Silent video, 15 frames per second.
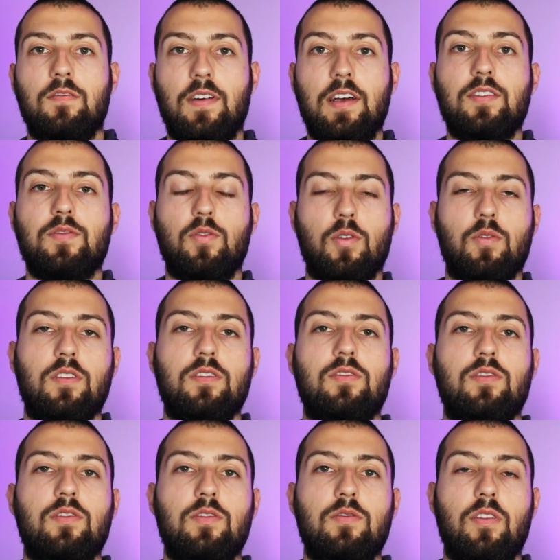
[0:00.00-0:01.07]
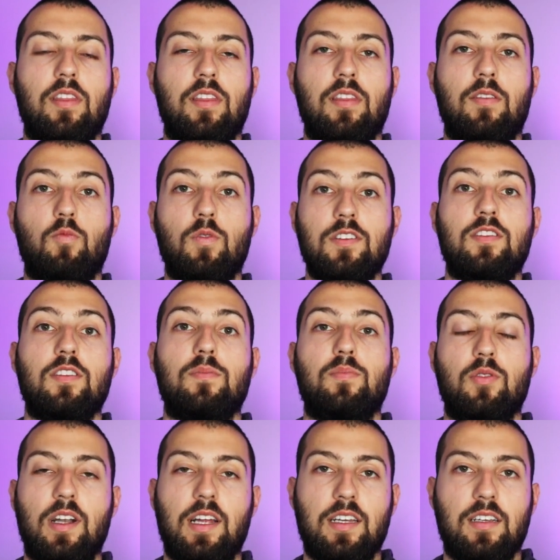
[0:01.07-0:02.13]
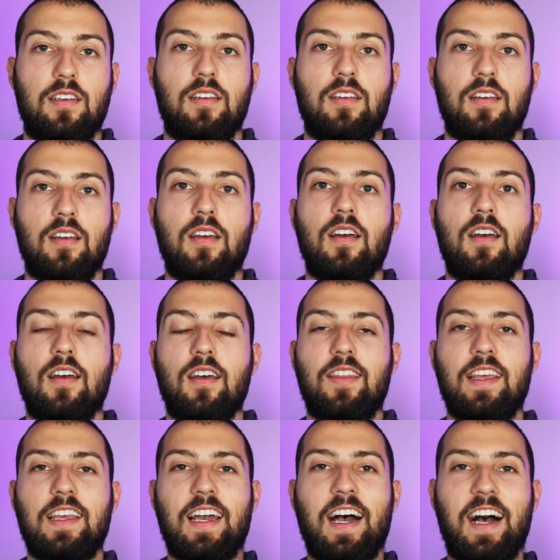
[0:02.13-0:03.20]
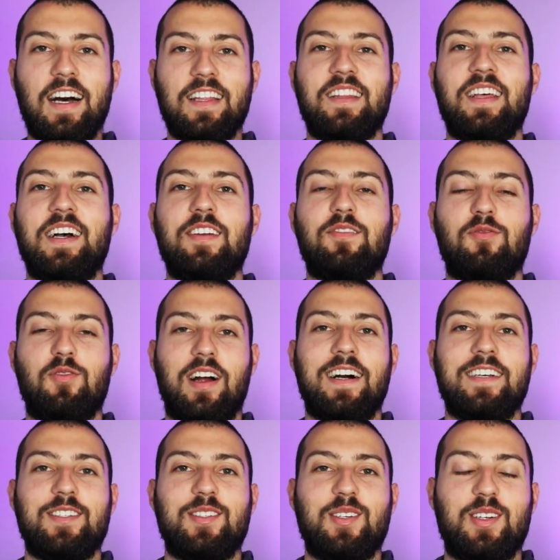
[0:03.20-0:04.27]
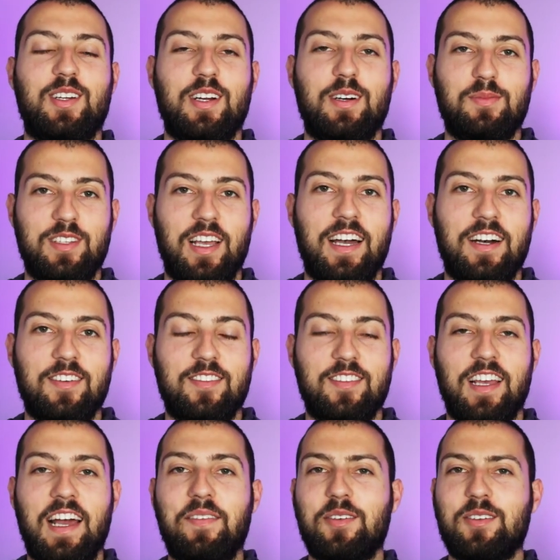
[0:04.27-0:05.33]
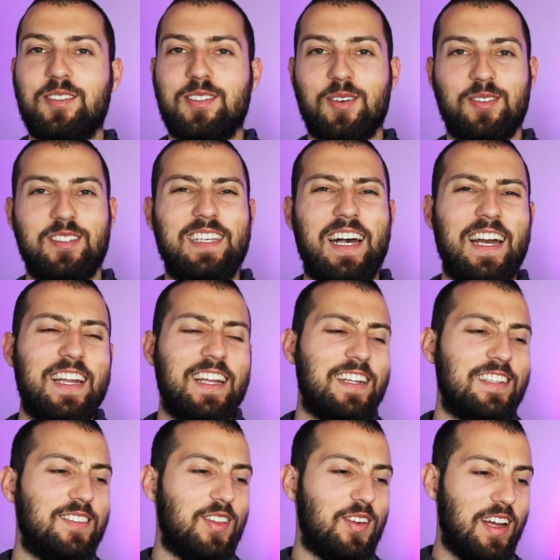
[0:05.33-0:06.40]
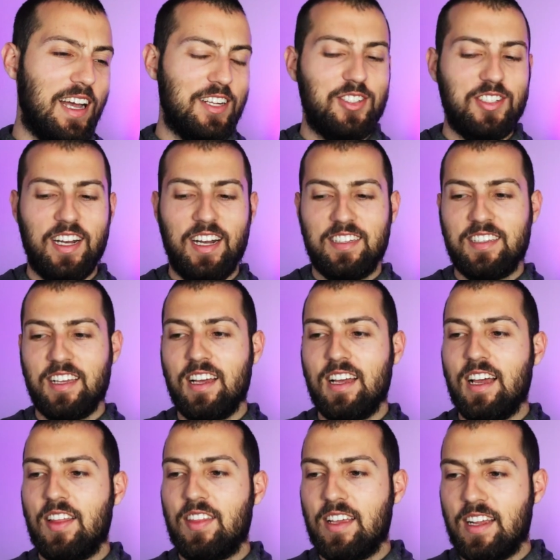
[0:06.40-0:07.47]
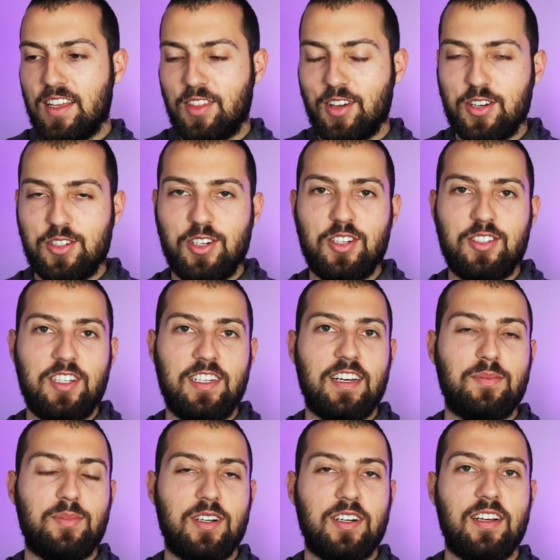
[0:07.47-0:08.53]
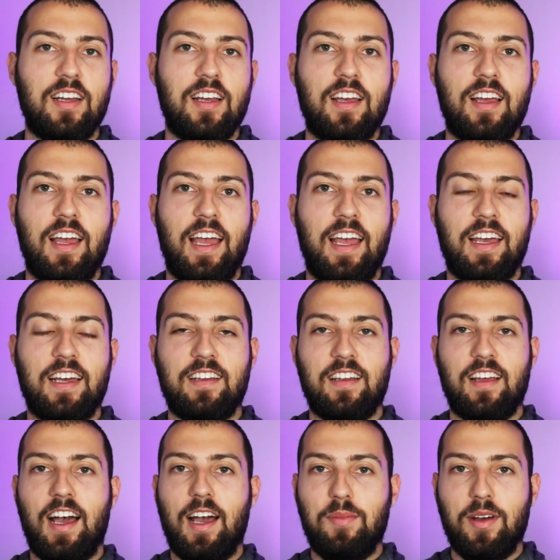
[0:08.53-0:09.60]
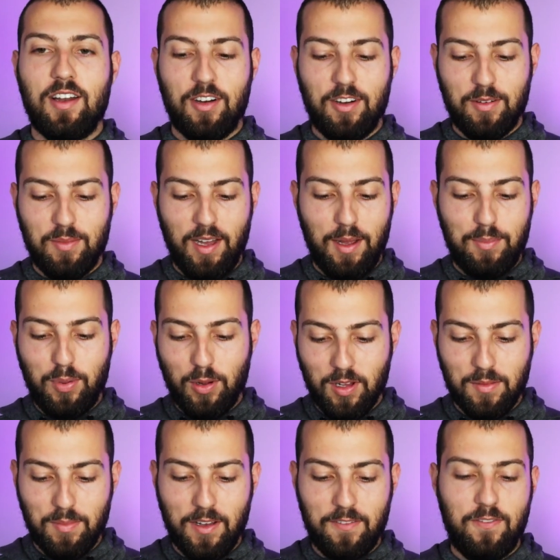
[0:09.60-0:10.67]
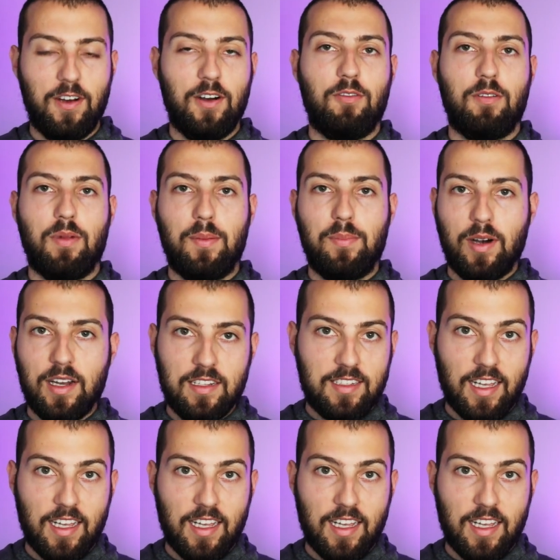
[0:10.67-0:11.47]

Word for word: Fast forward to winter break the online roster comes out. Everyone's so excited, it's their headshots, they get their jersey number, and I'm at home, I pull up my phone when my buddy